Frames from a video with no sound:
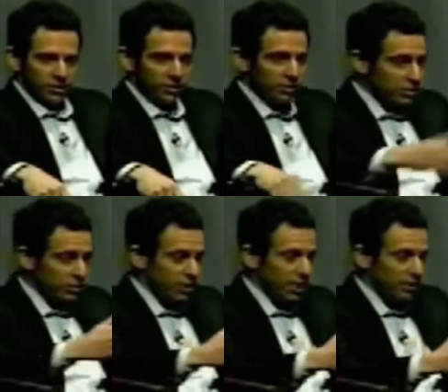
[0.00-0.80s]
This is
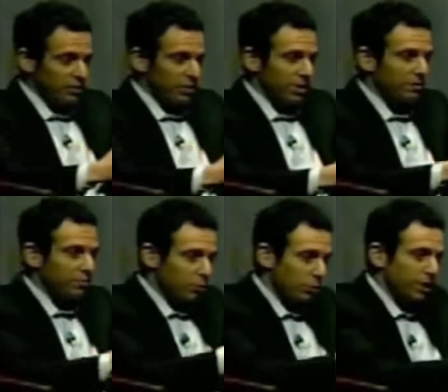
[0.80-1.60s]
38%
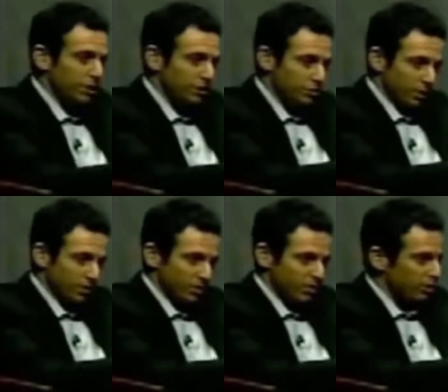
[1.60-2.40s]
of British
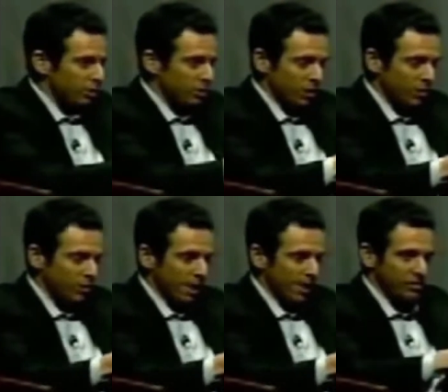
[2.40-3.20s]
Muslims. We're not talking
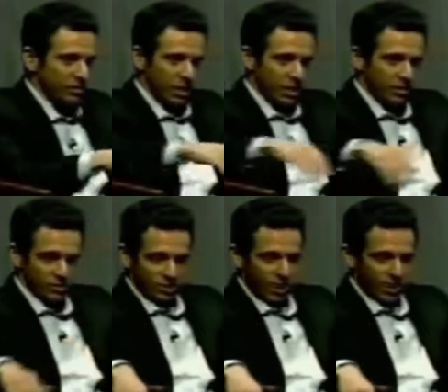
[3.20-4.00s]
about Pakistan
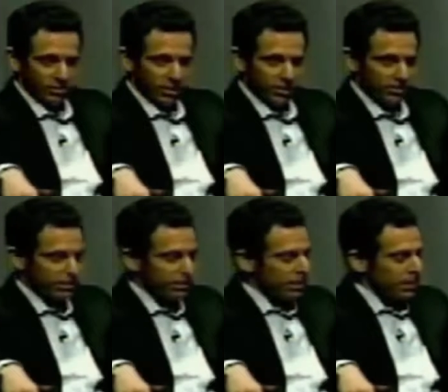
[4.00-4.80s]
or Afghanistan.
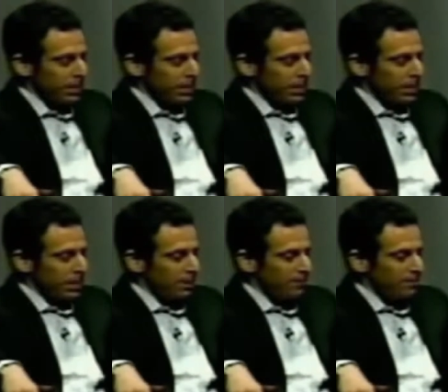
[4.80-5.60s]

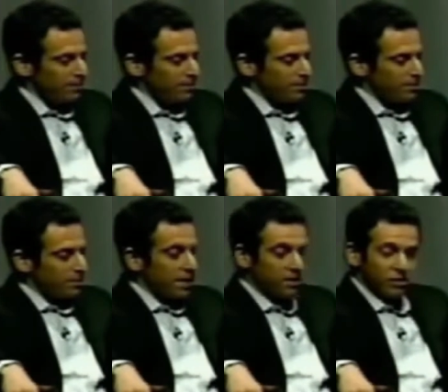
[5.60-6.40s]
Um,
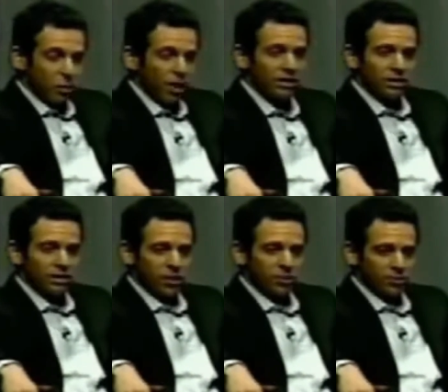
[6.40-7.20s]
that's quite an
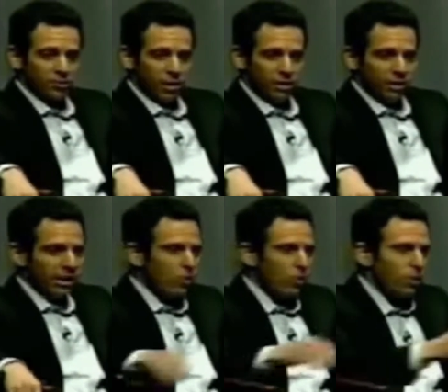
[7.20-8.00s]
alarming
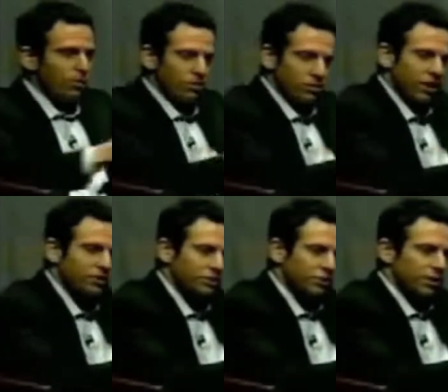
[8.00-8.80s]
finding. Now, what
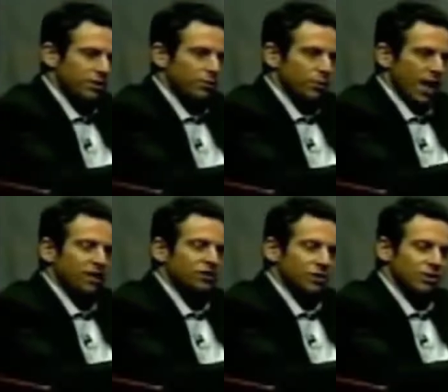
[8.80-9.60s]
percentage of them would
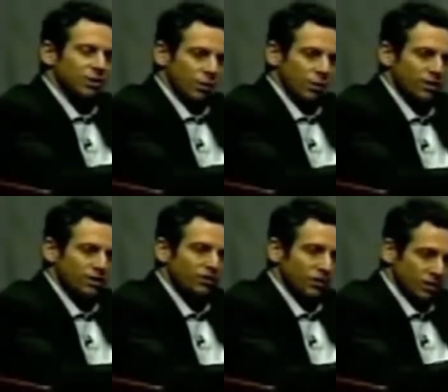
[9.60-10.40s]
actually be
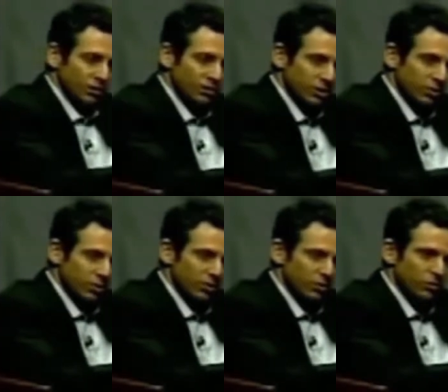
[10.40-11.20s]
willing to kill
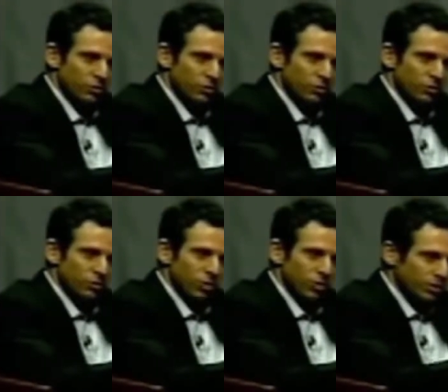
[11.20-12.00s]
someone who,
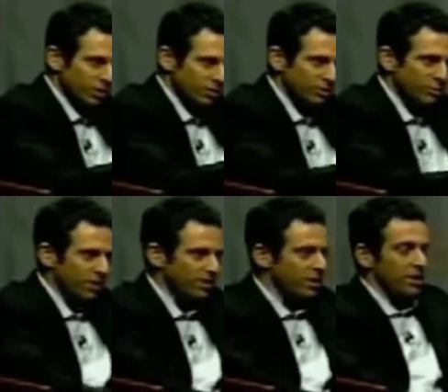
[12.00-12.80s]
who uh, leaves the
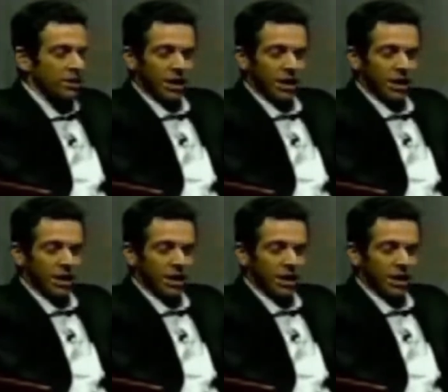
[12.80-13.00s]
faith?